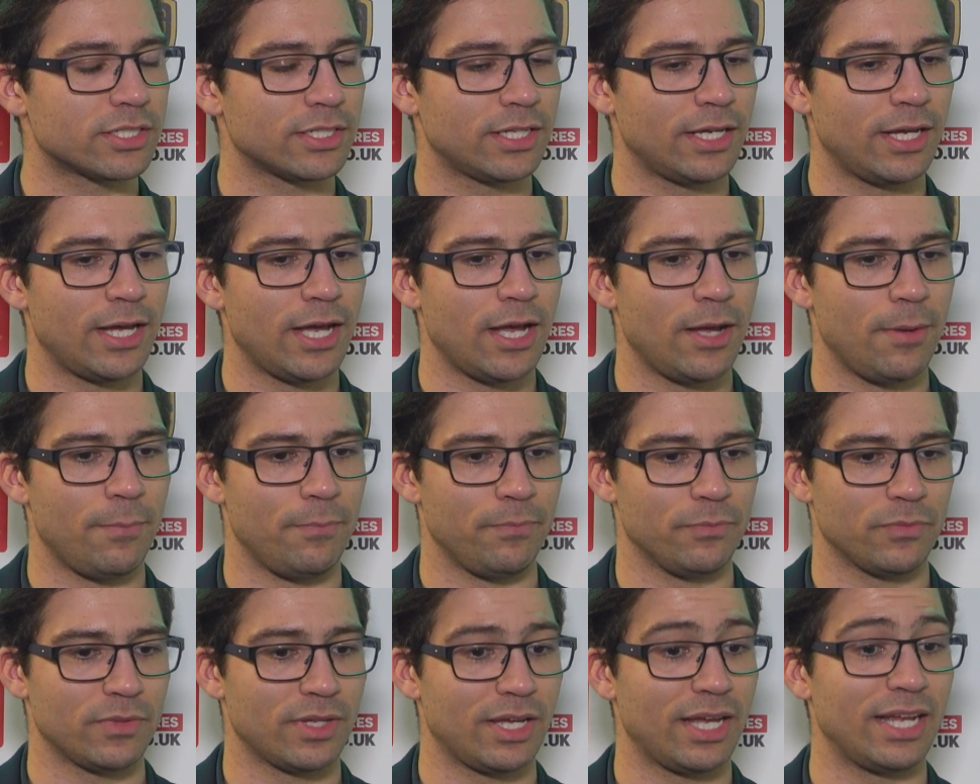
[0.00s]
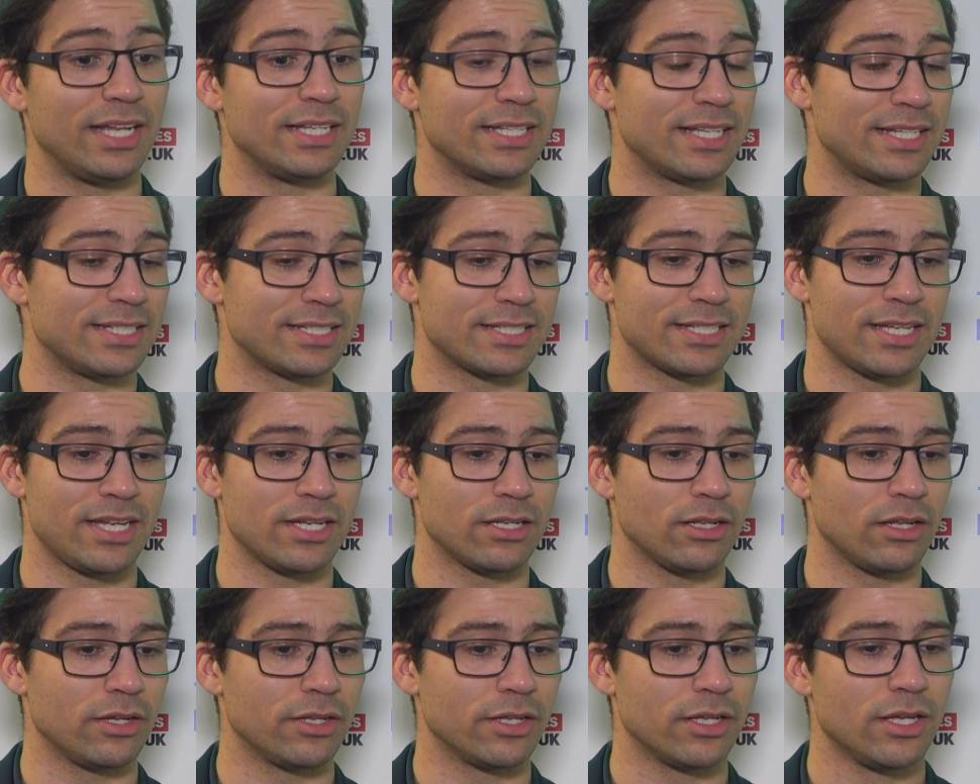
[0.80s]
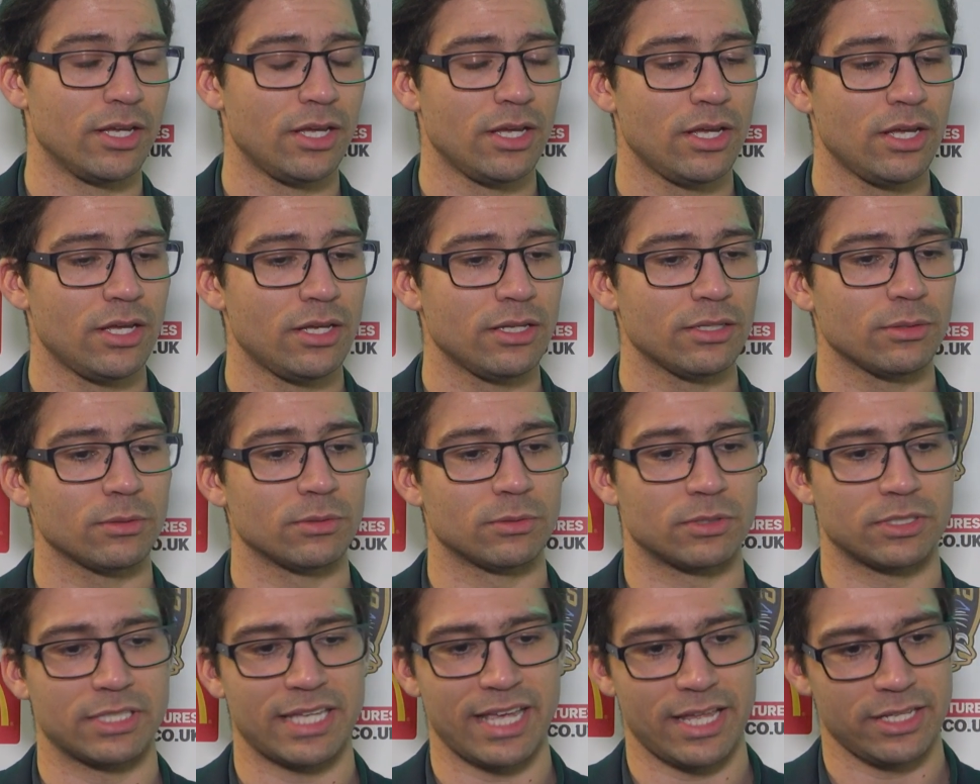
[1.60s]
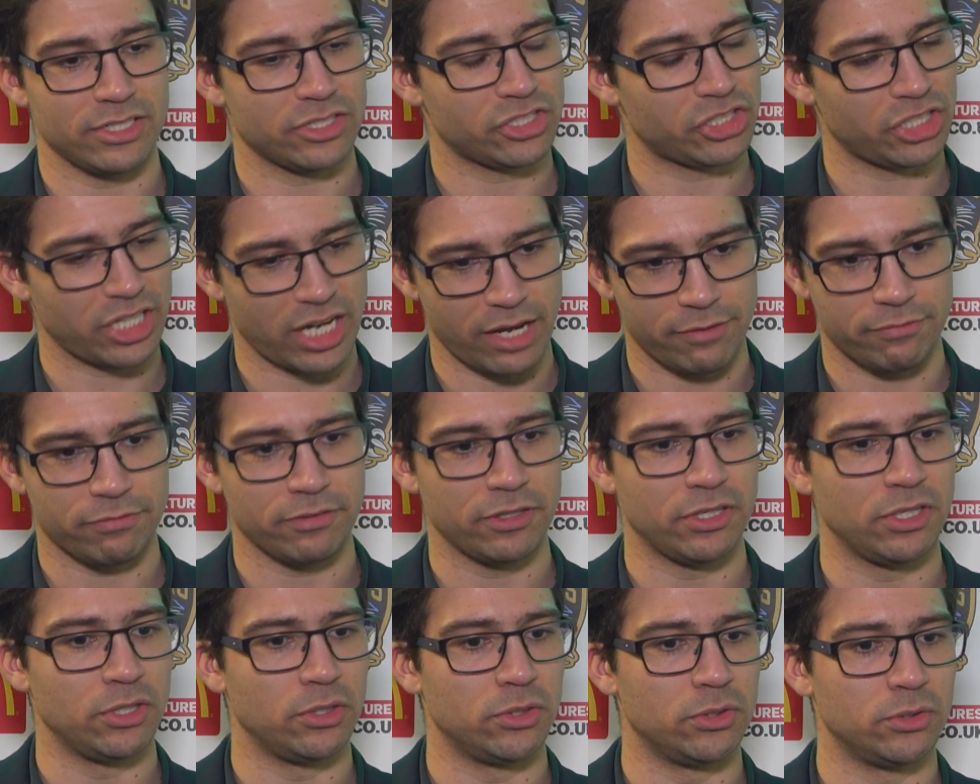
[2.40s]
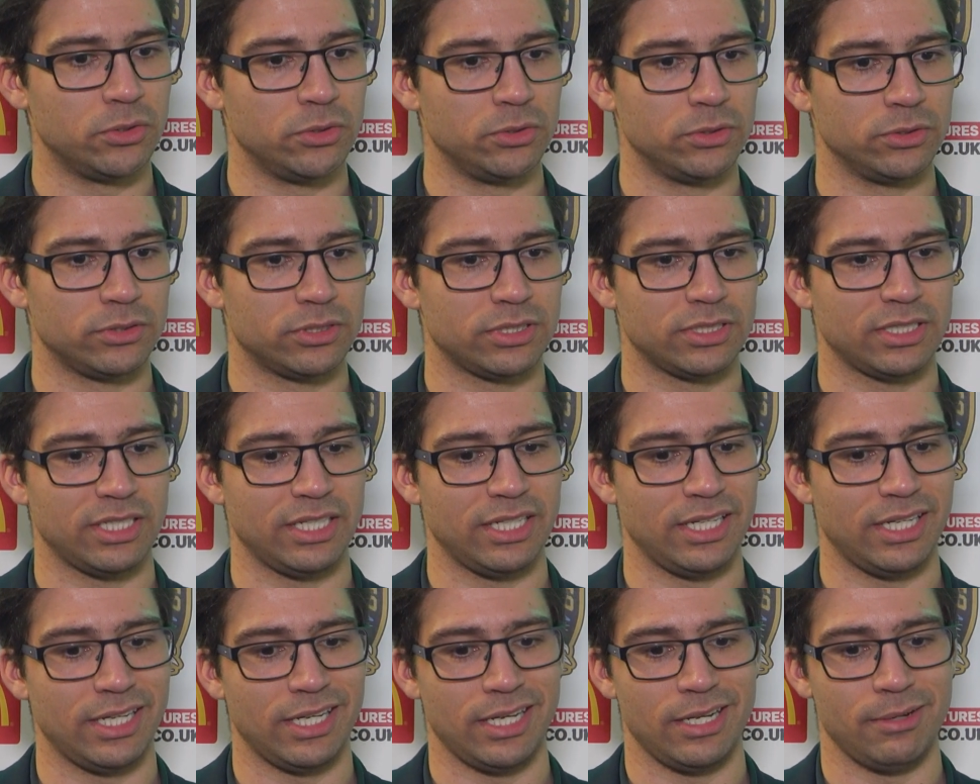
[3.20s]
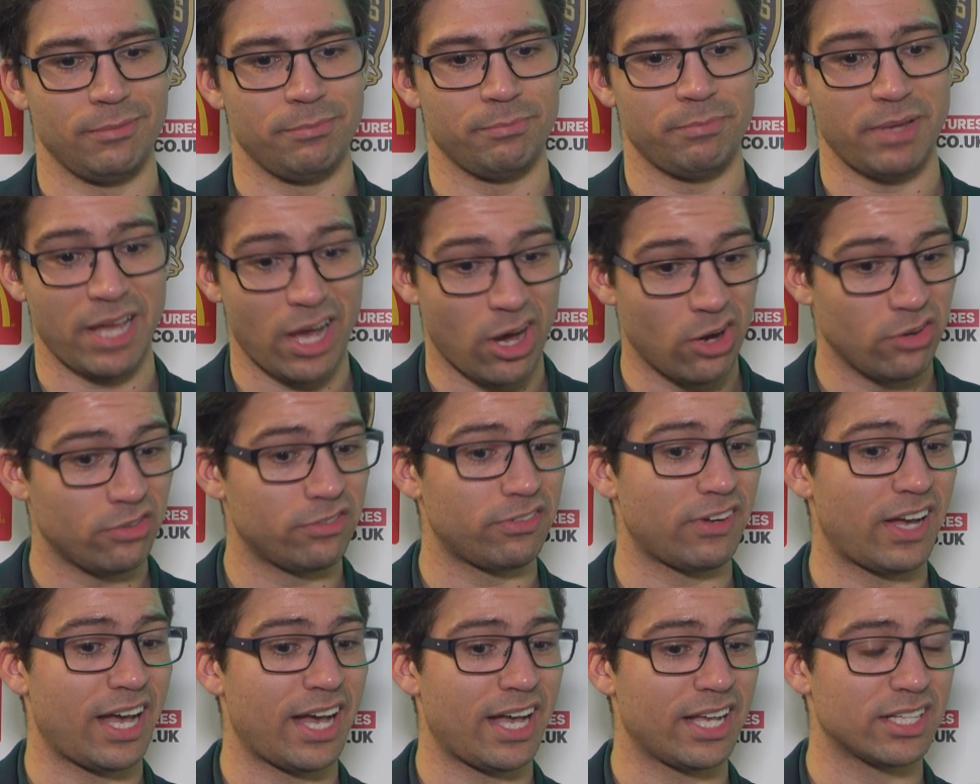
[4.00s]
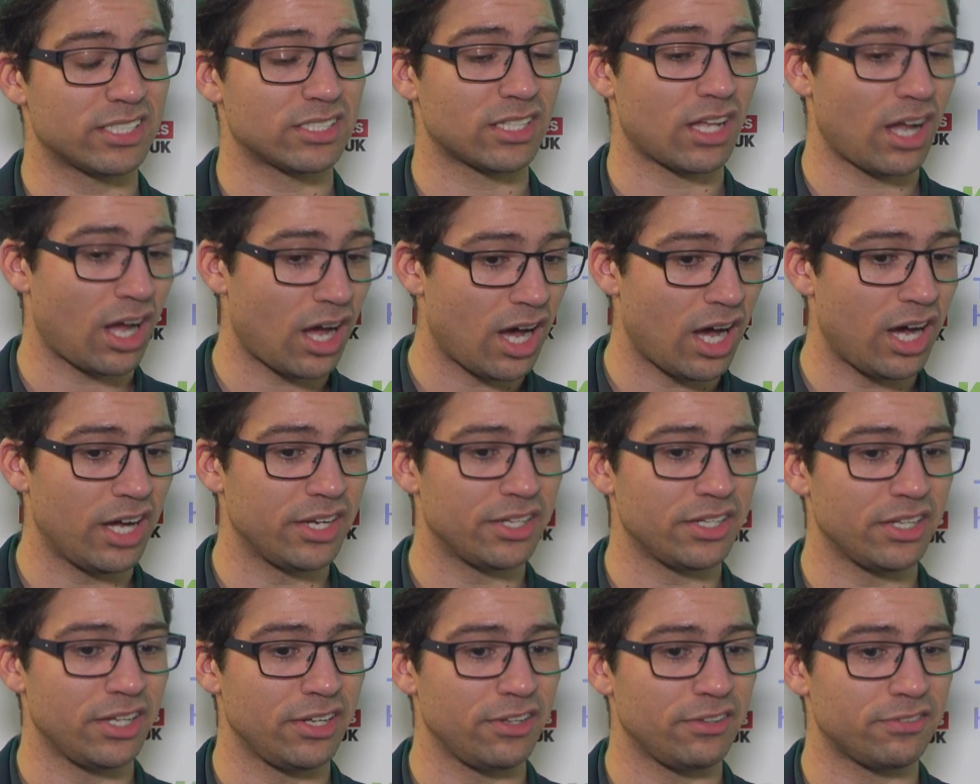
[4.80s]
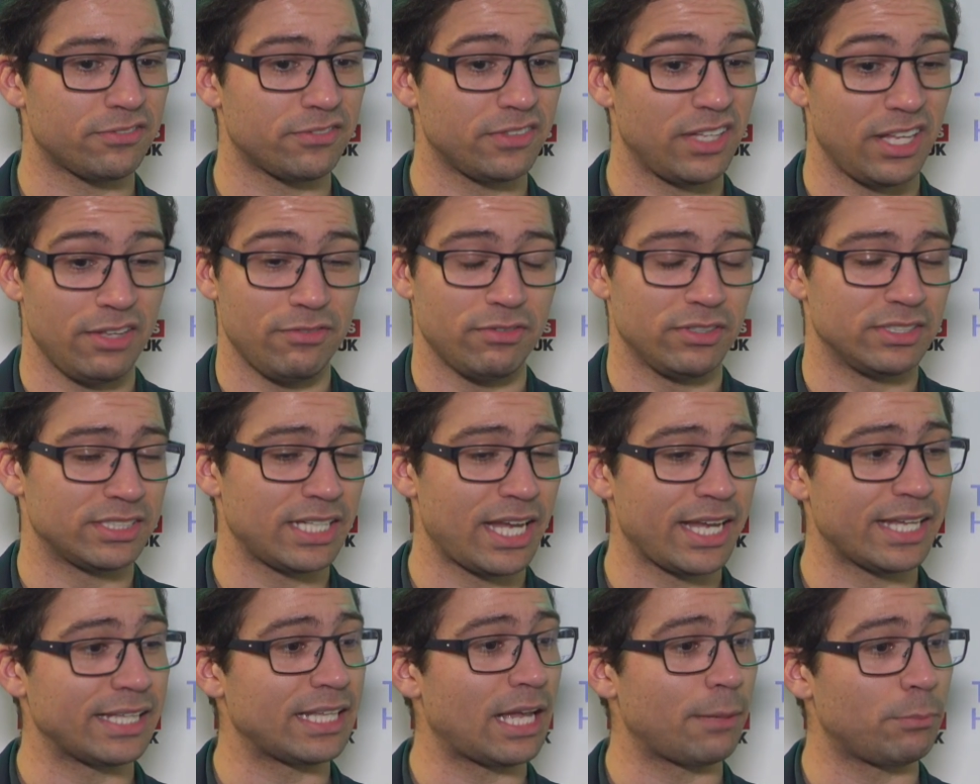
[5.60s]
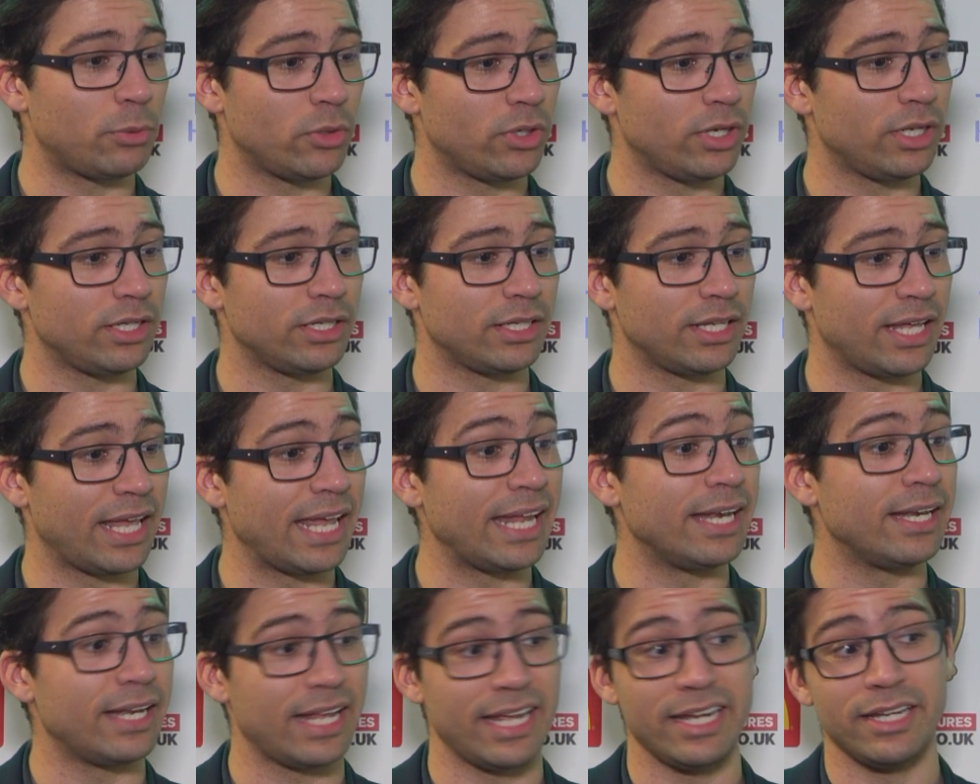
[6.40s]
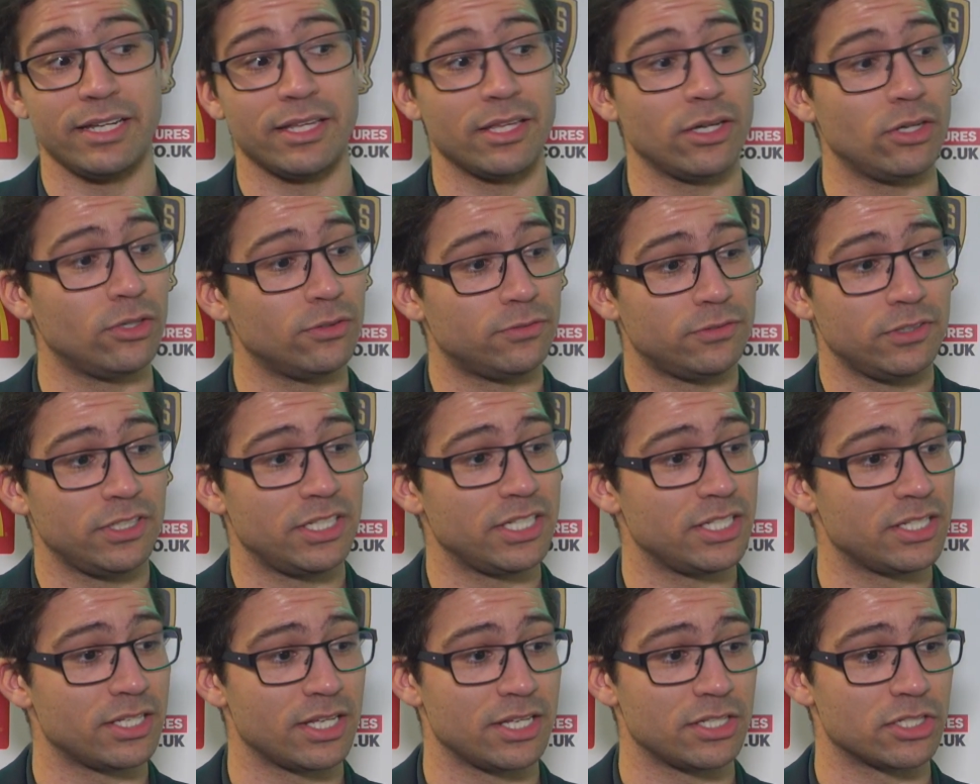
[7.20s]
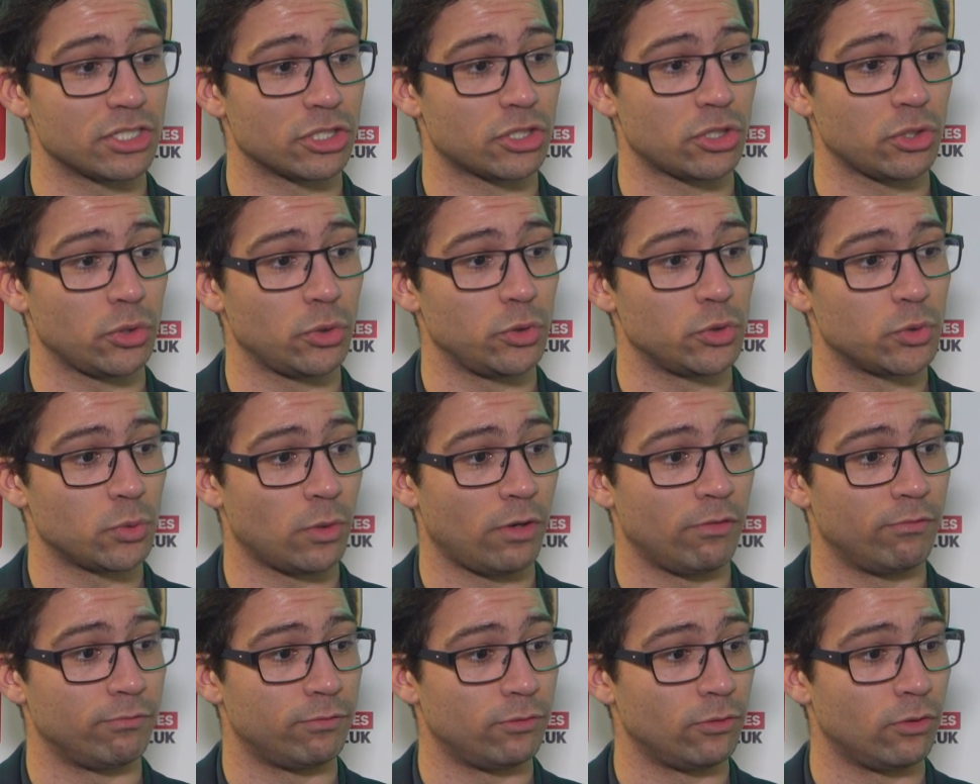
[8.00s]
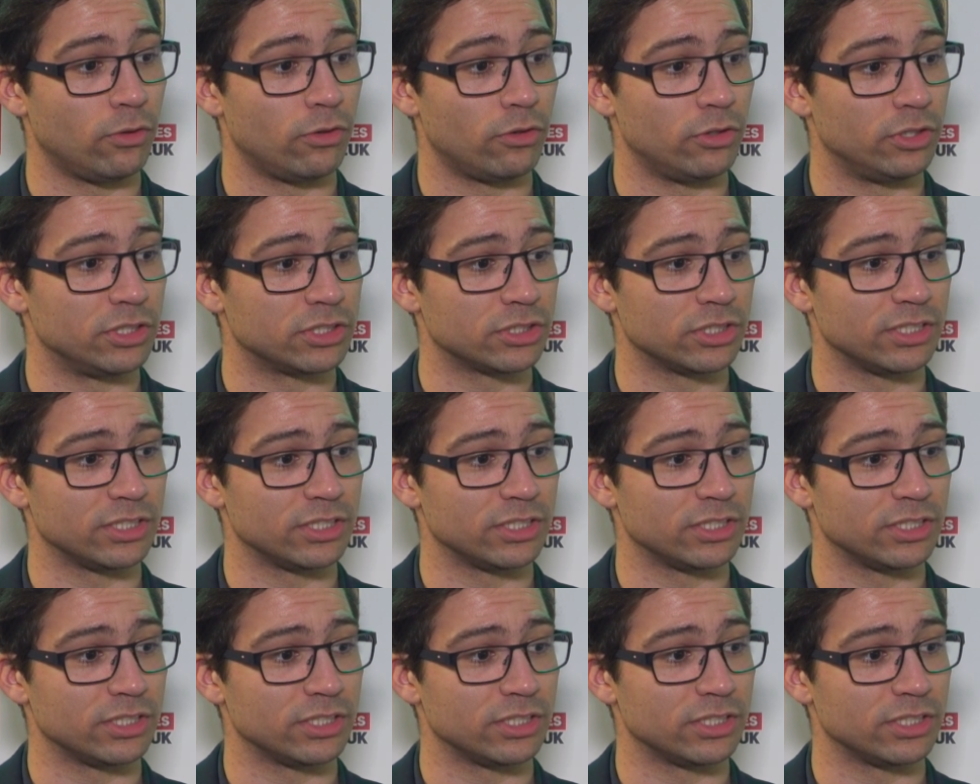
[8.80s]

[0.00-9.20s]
As I said, like against Sheffield, Belfast, Cardiff, even taking that point in Guildford is a huge one for us.